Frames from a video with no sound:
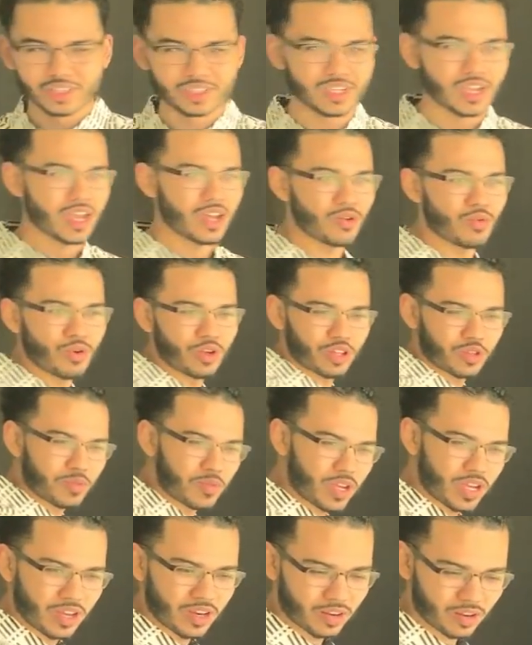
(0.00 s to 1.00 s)
take with
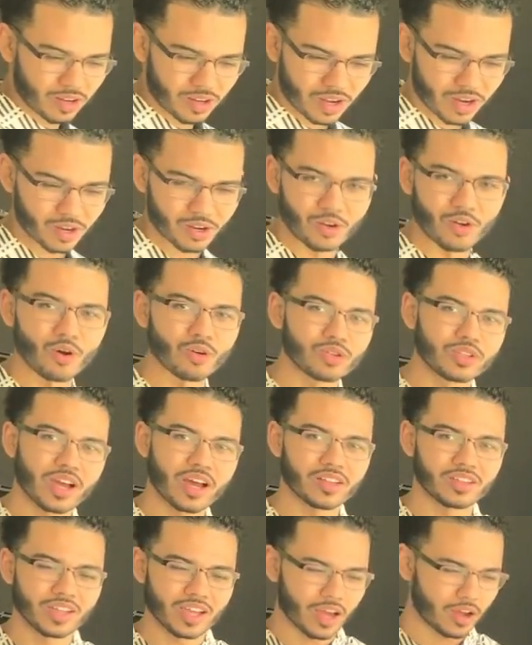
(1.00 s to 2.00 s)
me and kind of go
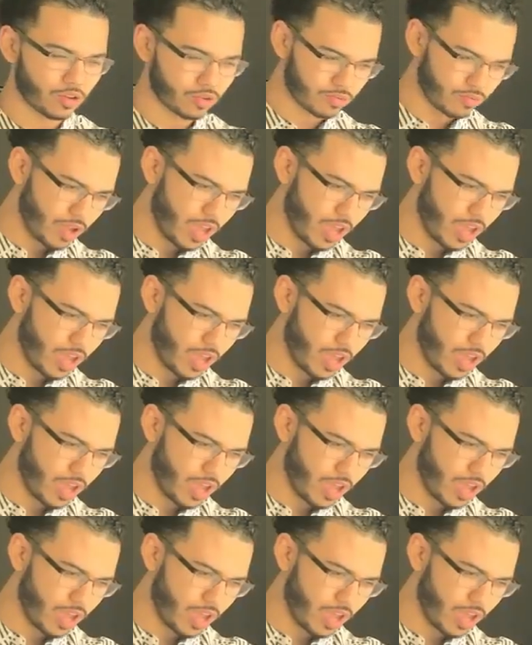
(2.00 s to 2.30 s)
down the oh,